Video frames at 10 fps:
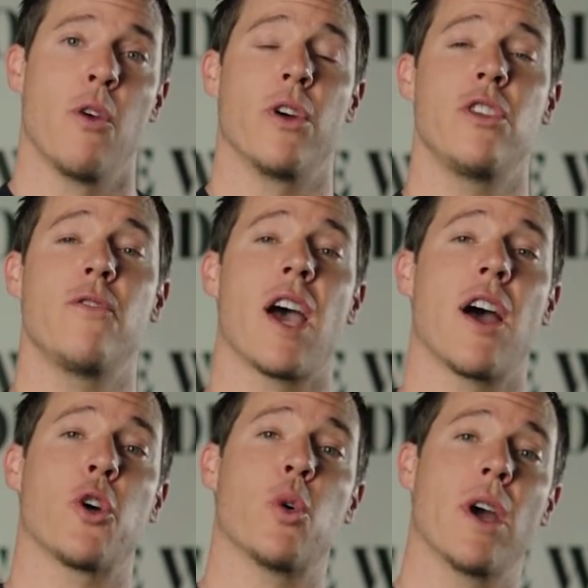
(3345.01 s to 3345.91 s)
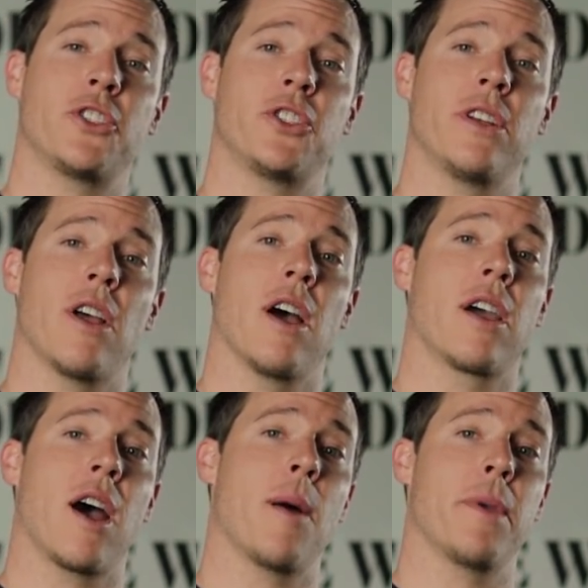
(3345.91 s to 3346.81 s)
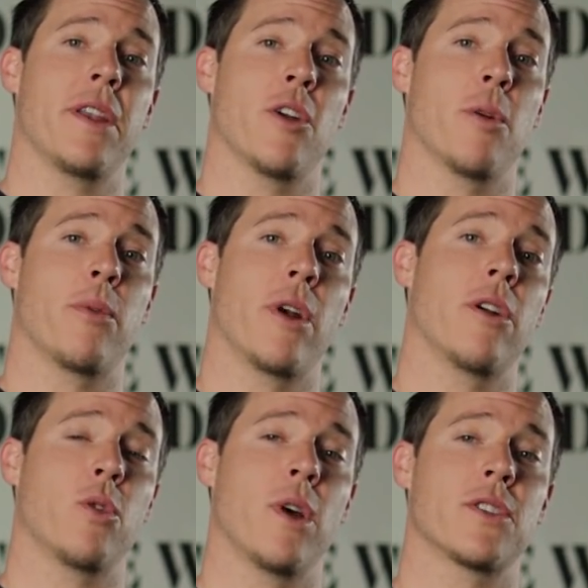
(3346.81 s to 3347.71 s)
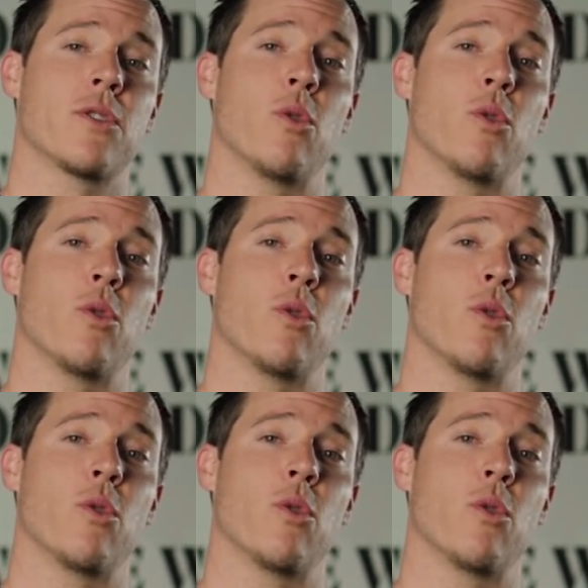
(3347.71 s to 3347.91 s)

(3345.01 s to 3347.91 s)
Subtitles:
Whether you've got a question, a comment, or a prayer request,